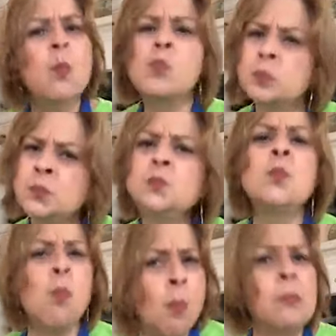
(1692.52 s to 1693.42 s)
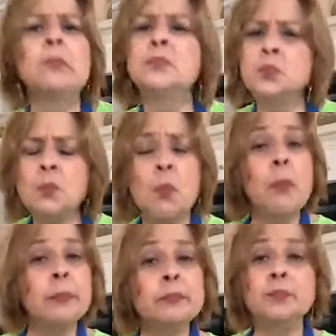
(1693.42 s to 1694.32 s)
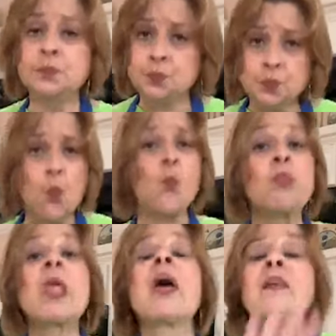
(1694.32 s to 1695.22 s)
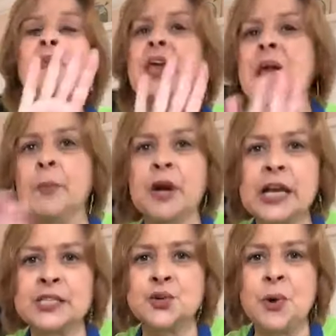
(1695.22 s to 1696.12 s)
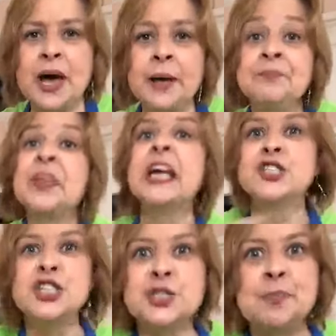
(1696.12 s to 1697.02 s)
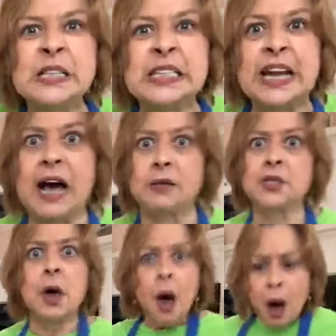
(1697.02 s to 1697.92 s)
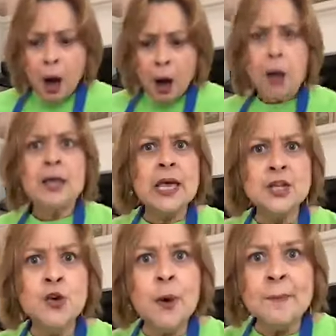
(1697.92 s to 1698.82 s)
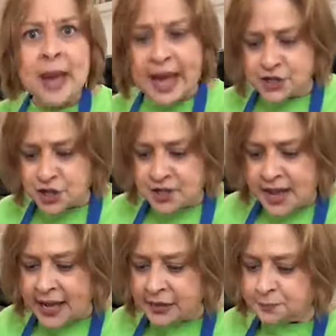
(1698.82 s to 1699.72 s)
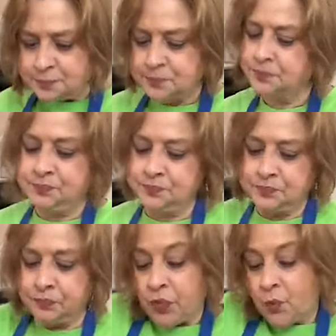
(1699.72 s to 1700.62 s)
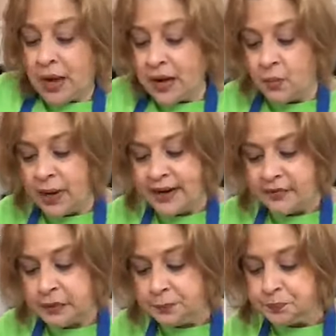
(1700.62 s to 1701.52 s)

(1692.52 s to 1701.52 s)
And then the camera cuts away and she spits it out. Can you imagine that? Well, whatever.